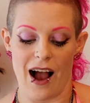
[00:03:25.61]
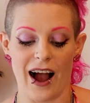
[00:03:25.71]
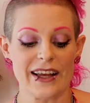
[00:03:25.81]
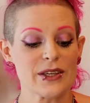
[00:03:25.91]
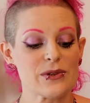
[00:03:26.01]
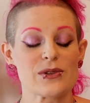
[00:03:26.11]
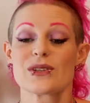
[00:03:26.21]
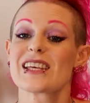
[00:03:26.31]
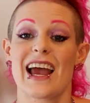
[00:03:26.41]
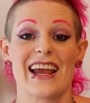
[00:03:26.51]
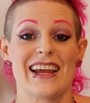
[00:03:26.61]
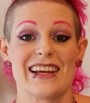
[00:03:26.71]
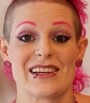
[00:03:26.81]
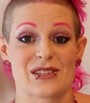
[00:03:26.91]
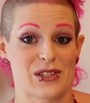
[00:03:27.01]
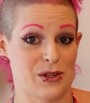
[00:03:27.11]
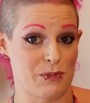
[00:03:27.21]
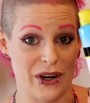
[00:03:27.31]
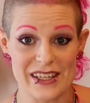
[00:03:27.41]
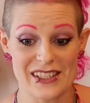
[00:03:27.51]
I use a
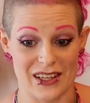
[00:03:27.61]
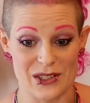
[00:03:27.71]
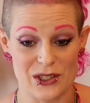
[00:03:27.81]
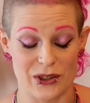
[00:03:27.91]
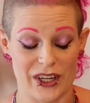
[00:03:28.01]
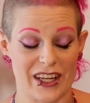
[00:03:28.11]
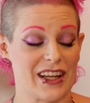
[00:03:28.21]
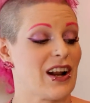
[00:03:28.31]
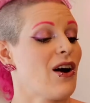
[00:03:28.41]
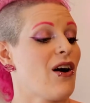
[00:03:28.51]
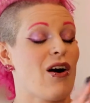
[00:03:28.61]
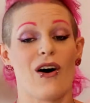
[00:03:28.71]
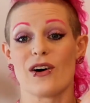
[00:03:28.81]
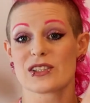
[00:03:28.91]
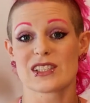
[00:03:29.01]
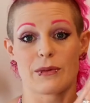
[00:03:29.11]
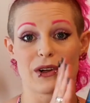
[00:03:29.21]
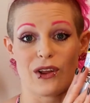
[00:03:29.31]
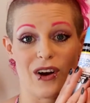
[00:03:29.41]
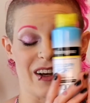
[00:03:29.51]
spray sunscreen all summer
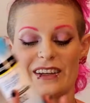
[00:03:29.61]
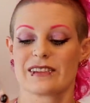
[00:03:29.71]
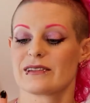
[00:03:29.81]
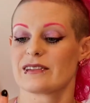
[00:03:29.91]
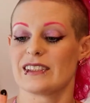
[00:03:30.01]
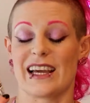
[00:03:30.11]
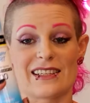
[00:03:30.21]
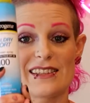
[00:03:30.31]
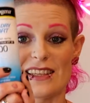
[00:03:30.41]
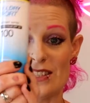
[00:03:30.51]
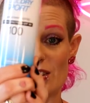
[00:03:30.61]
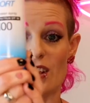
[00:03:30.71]
long. Yes, this is